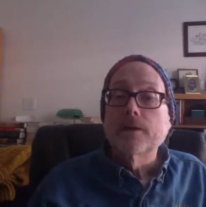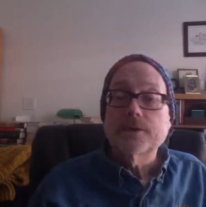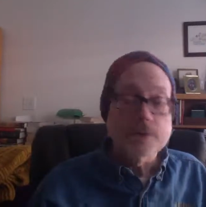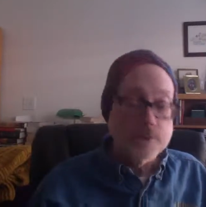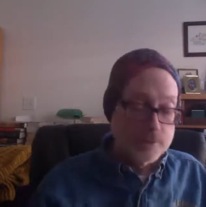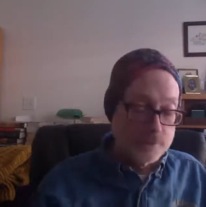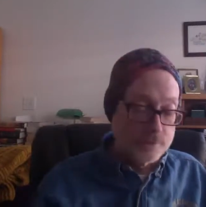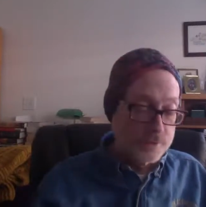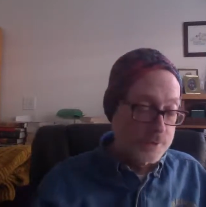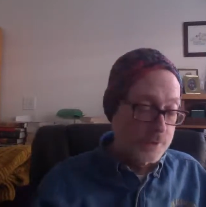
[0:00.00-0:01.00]
To
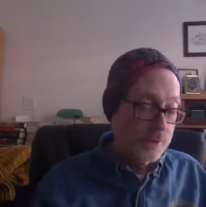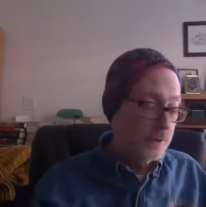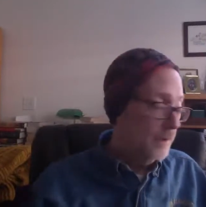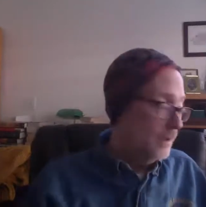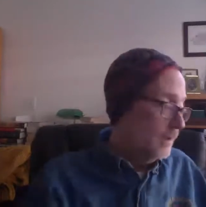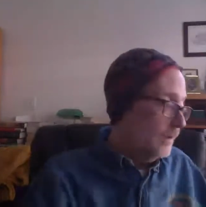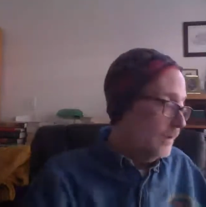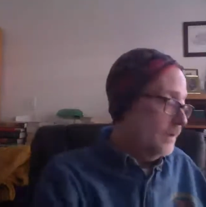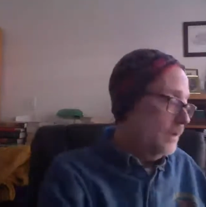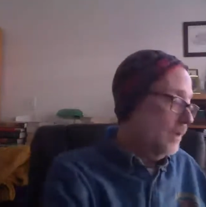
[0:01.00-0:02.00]
use in
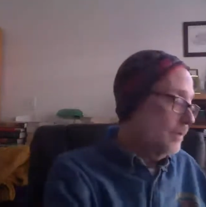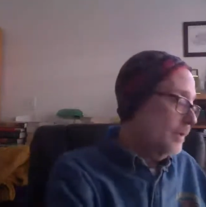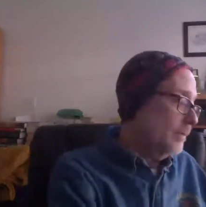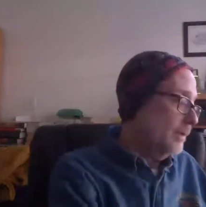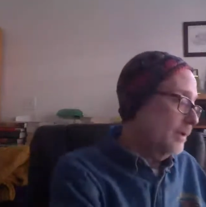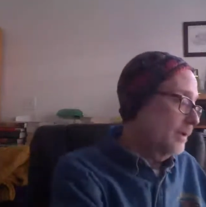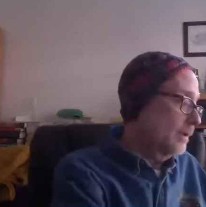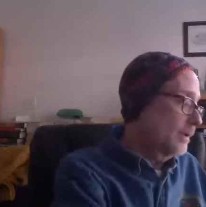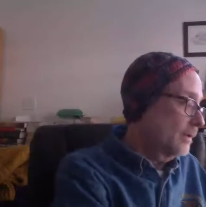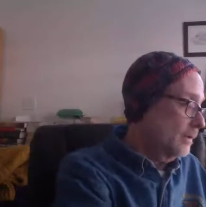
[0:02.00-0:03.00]
the upcoming
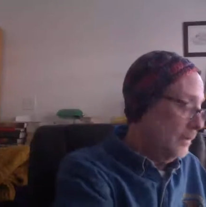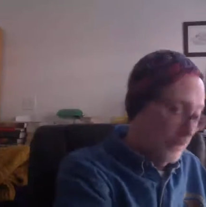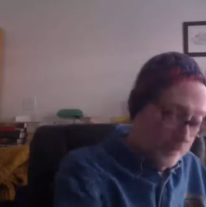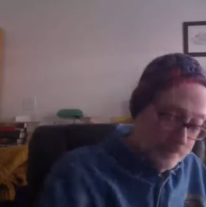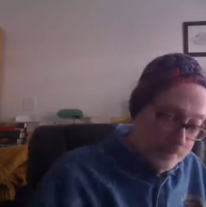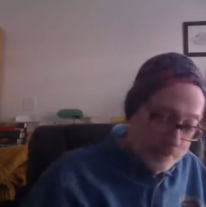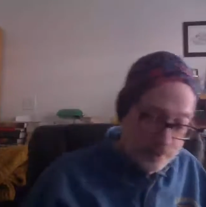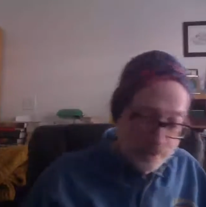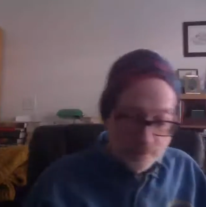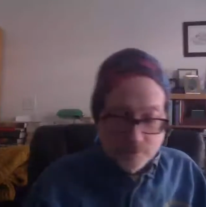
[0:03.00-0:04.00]

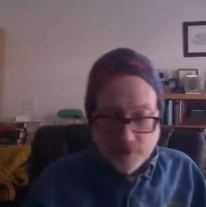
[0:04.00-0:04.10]
video.